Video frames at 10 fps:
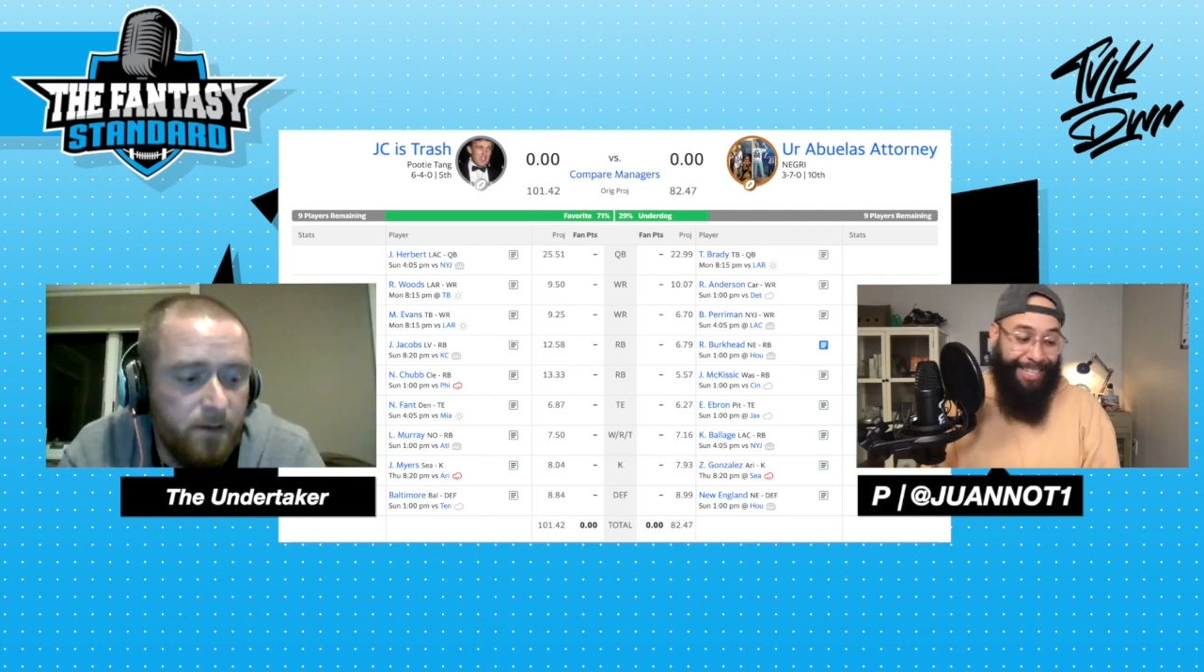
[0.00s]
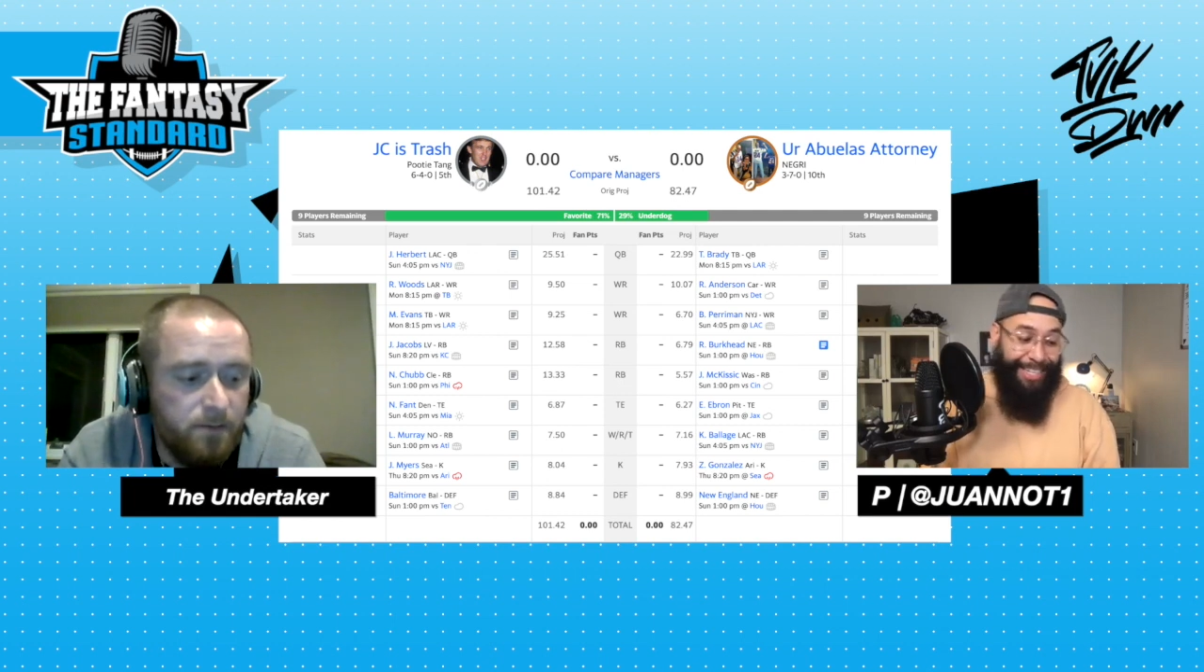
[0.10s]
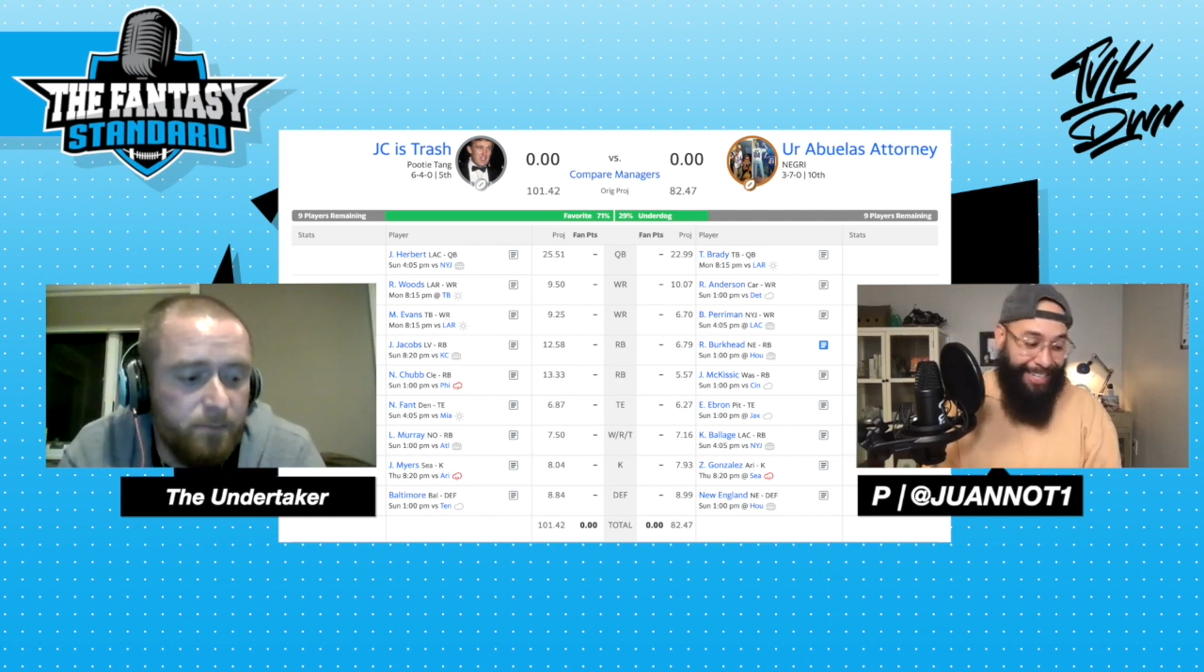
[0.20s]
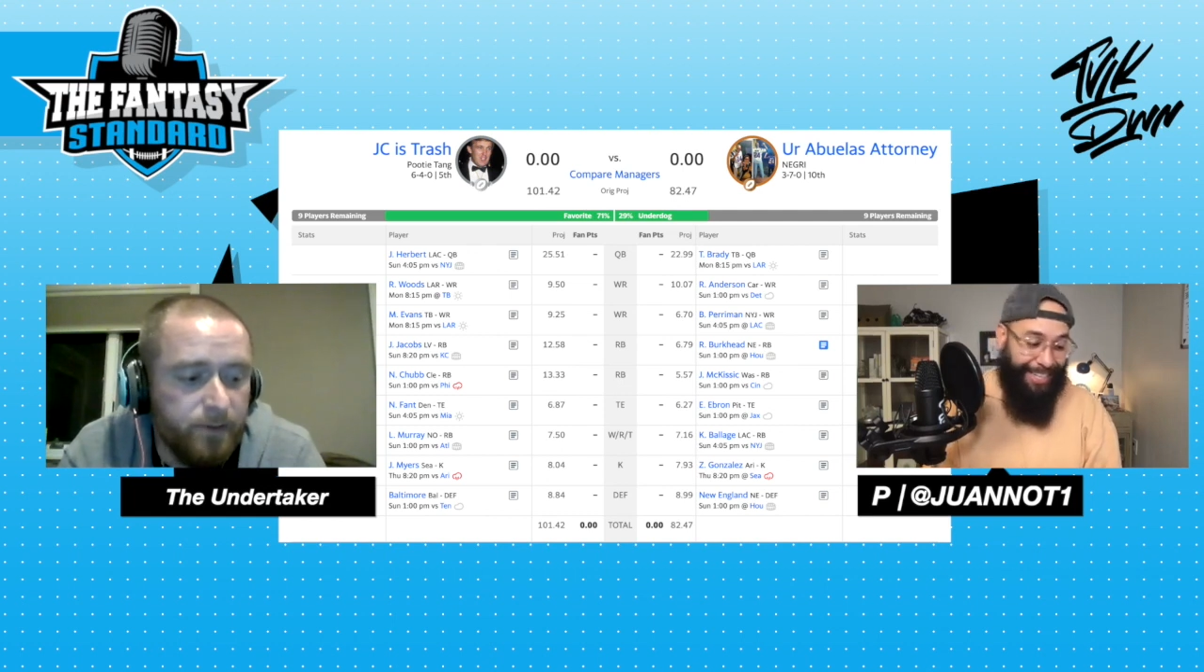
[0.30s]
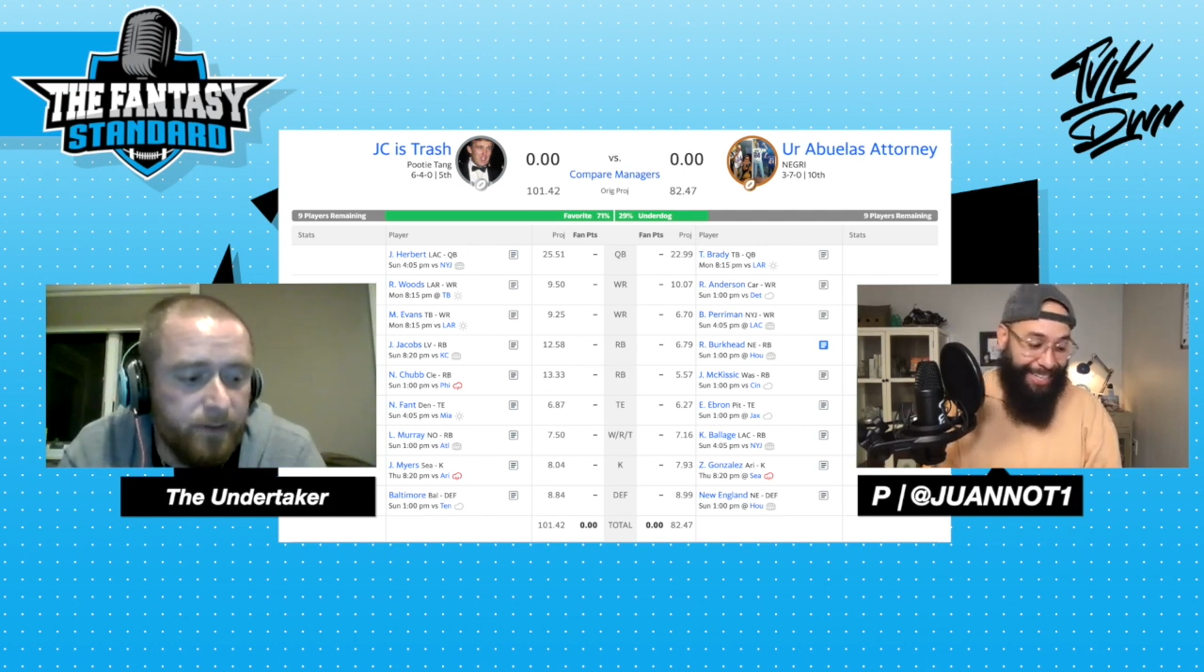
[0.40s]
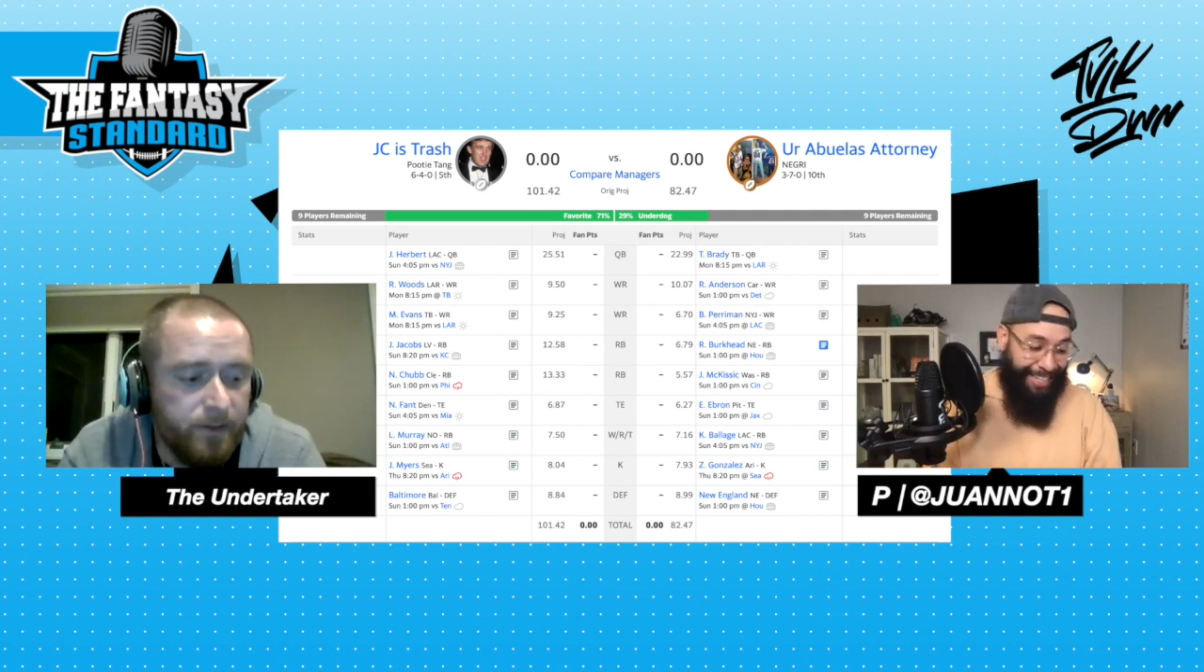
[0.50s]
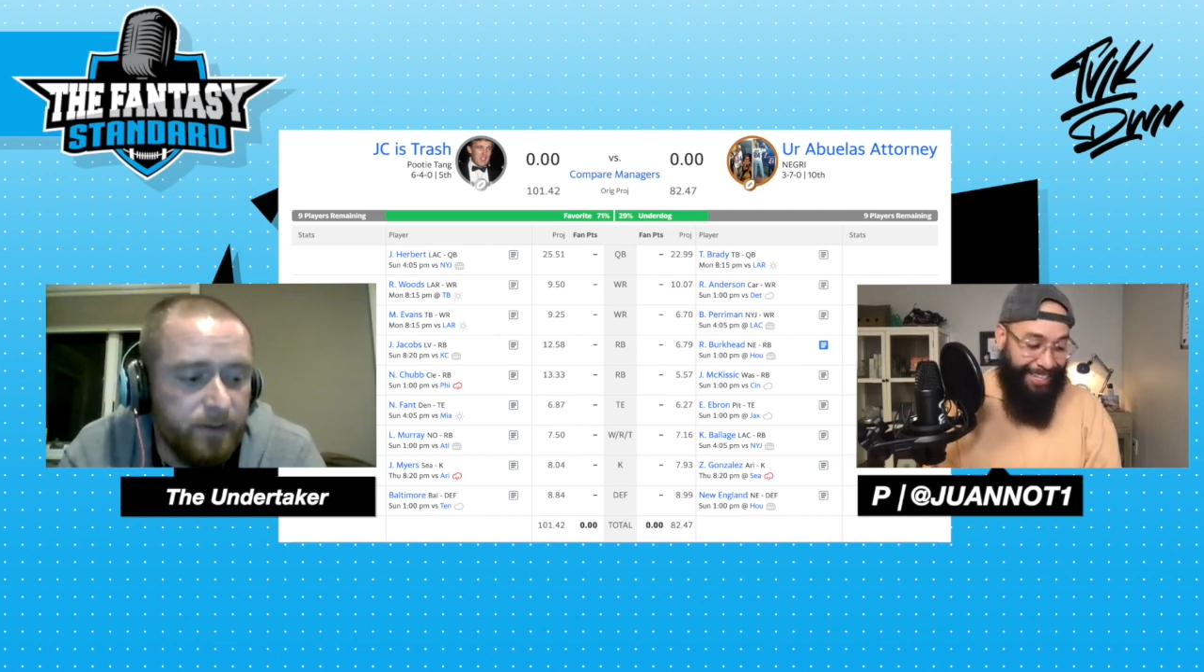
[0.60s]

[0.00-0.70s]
But,